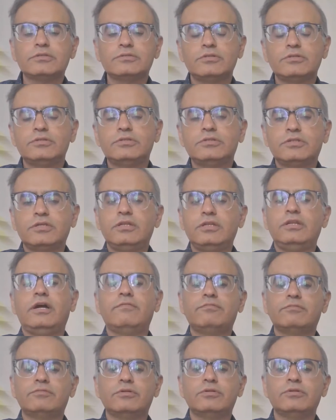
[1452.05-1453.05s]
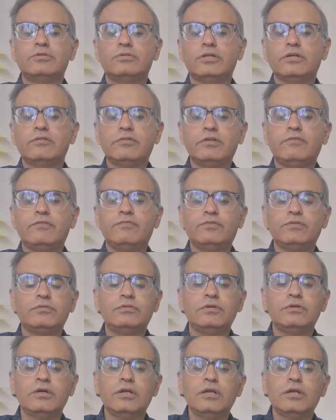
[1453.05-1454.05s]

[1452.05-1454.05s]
So you still have to do, even if you